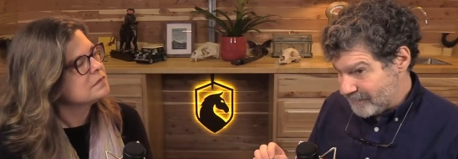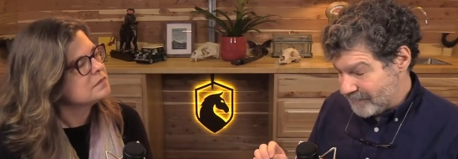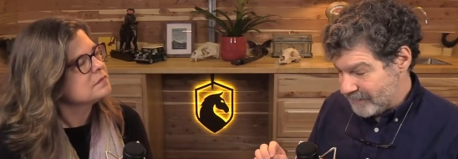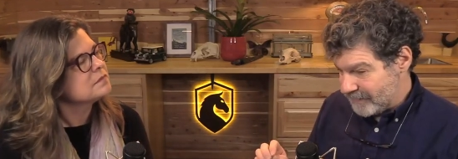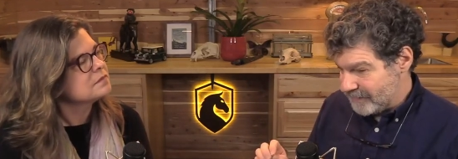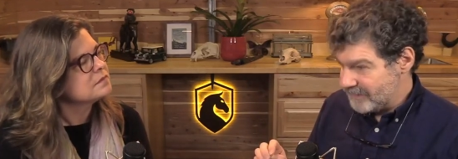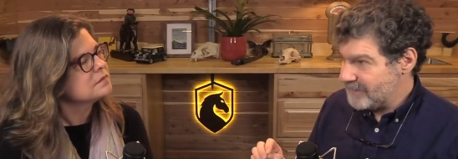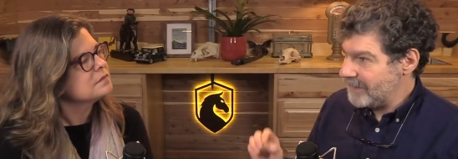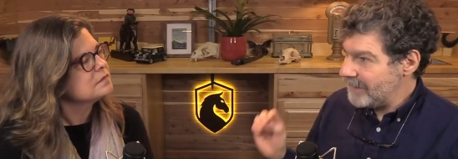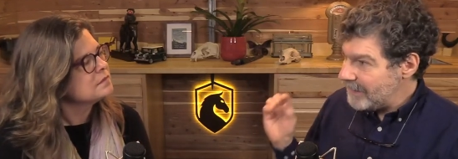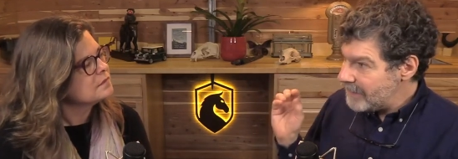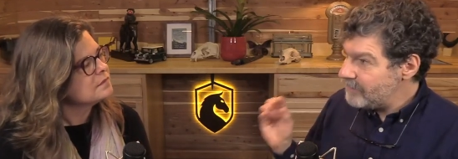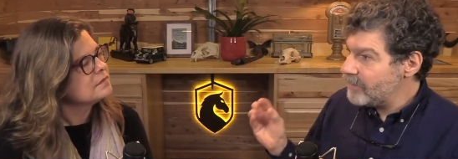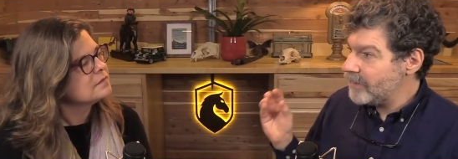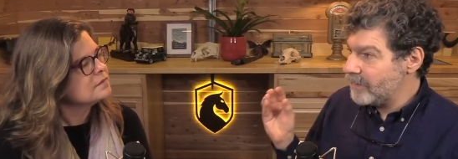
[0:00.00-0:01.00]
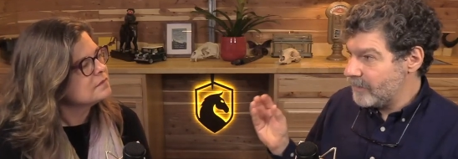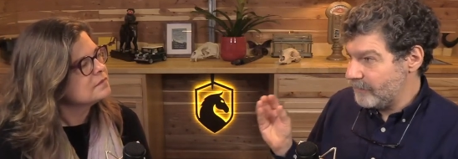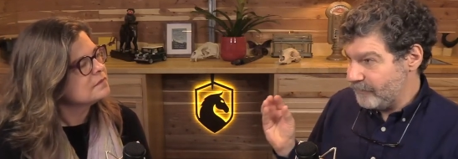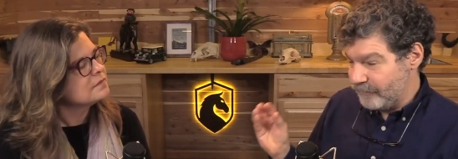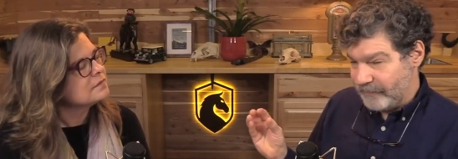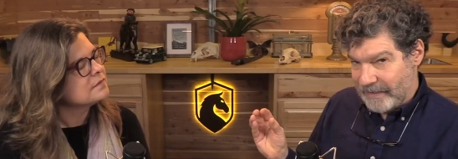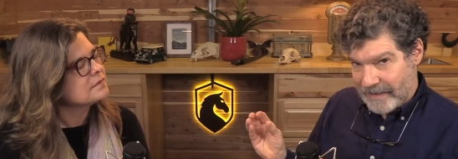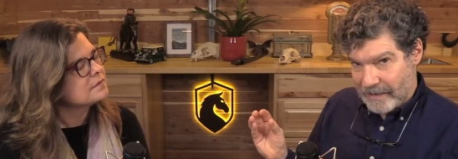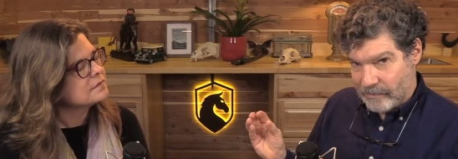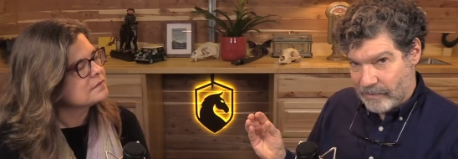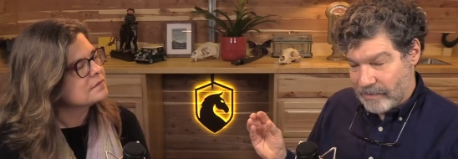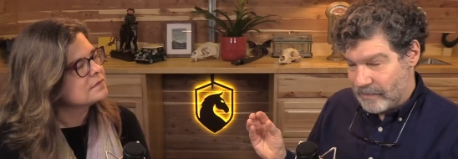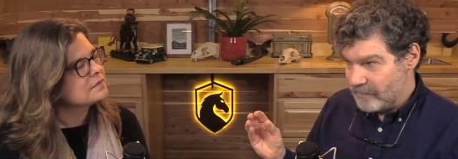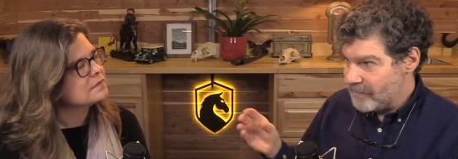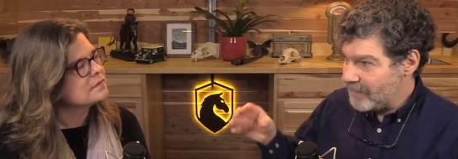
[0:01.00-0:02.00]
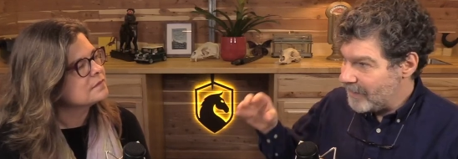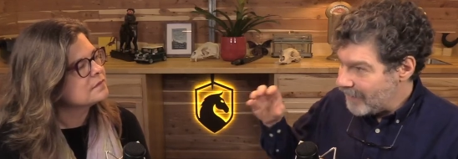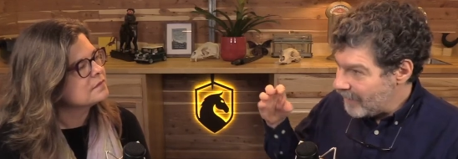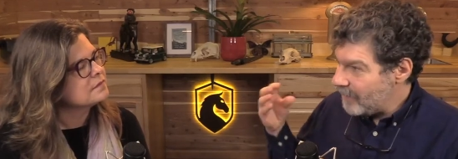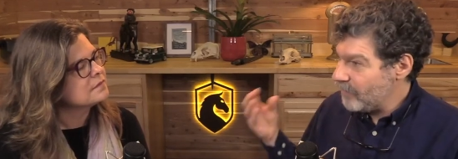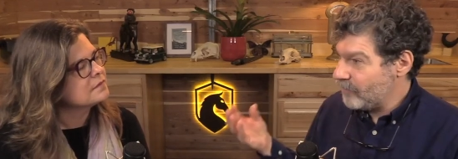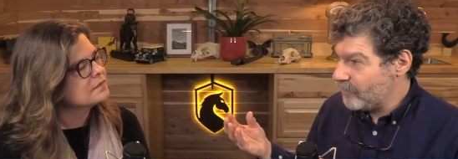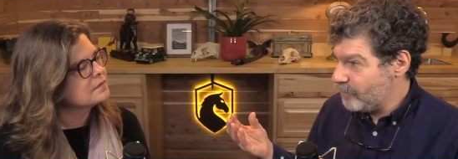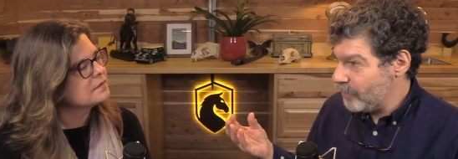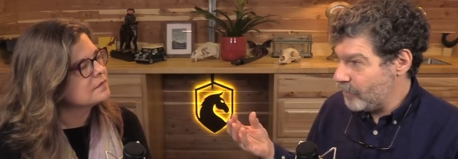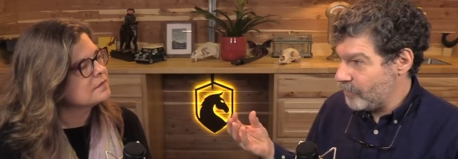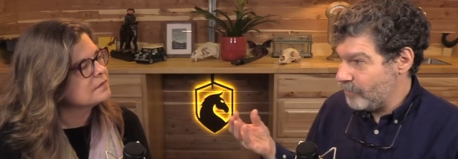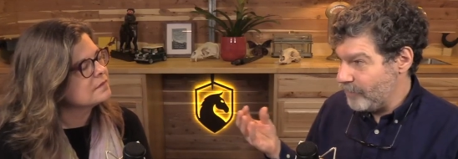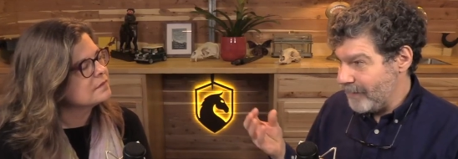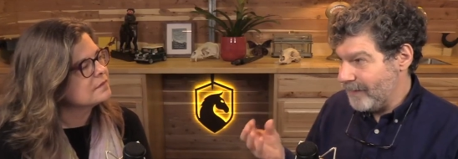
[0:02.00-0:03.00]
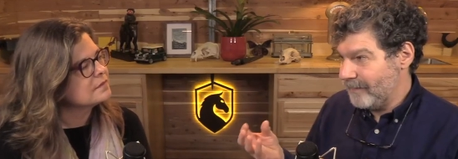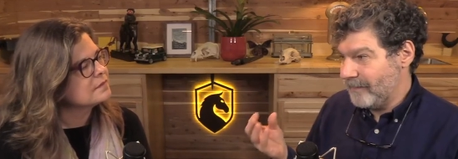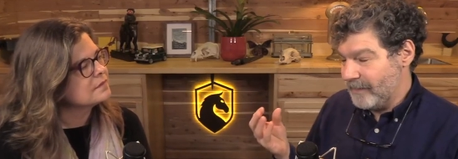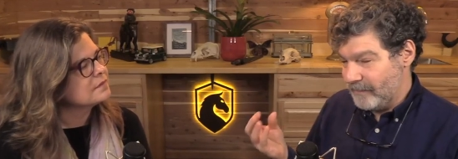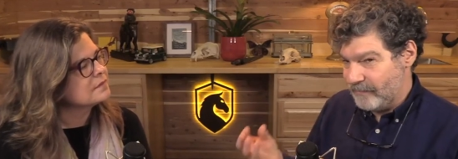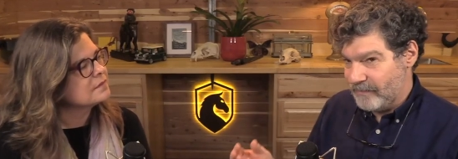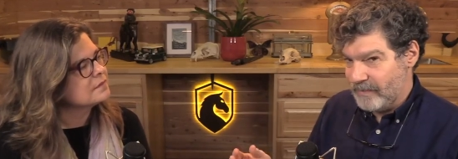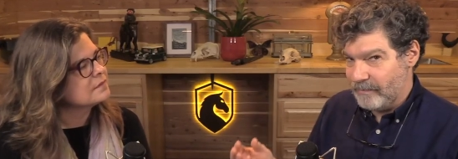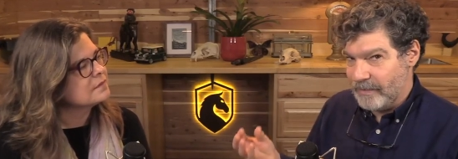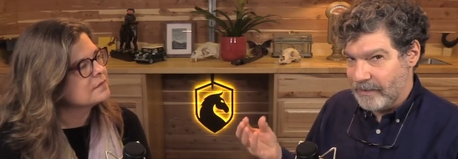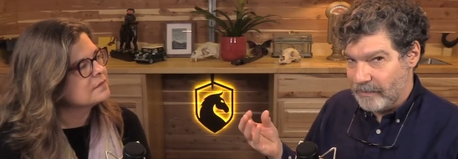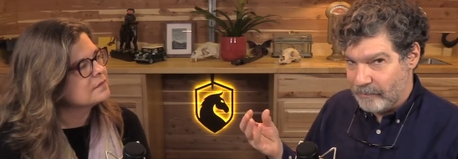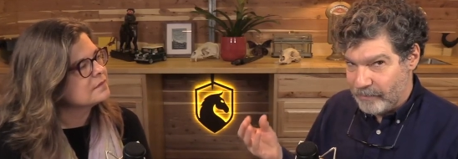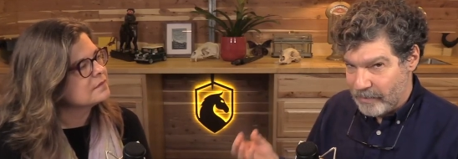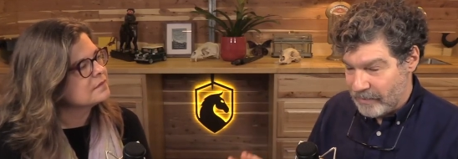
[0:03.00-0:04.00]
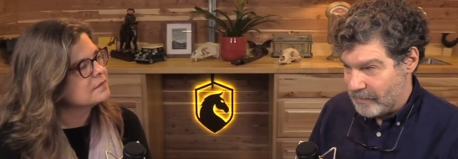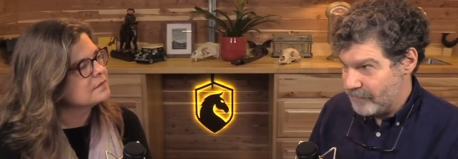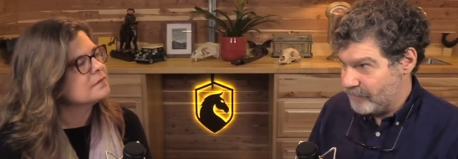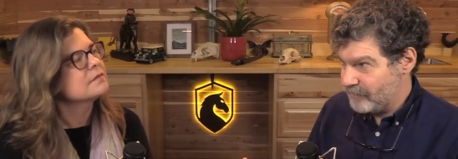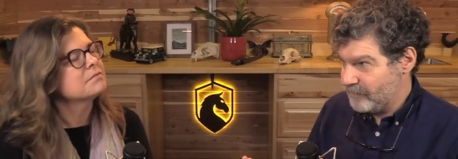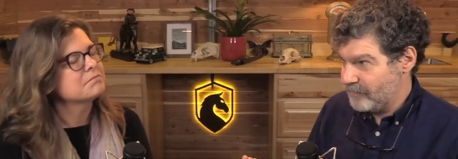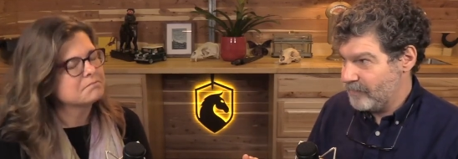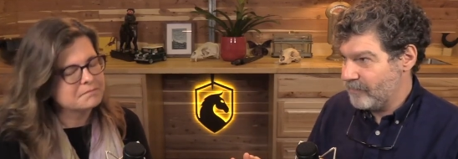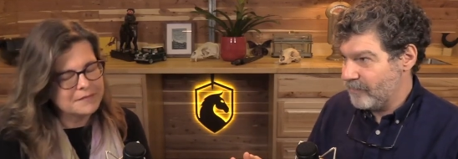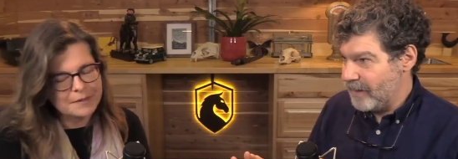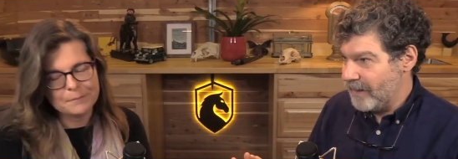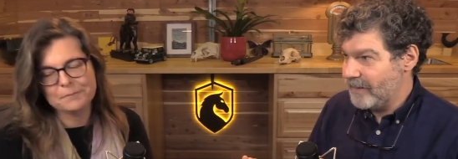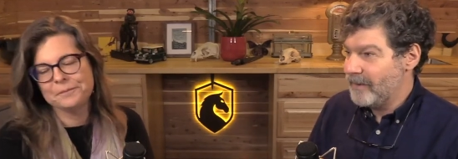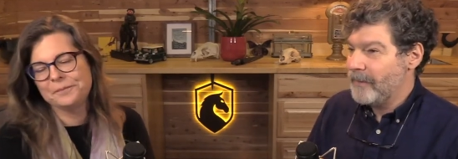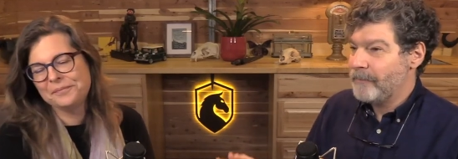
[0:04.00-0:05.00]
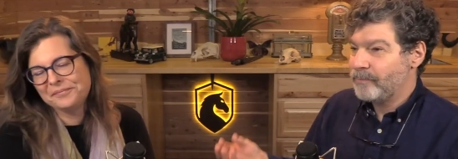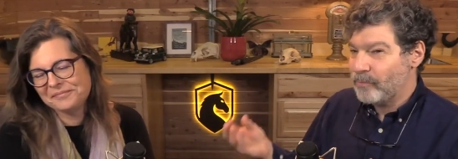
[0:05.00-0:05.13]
Speaker 1: is, even in a flower that has both male and female parts, right?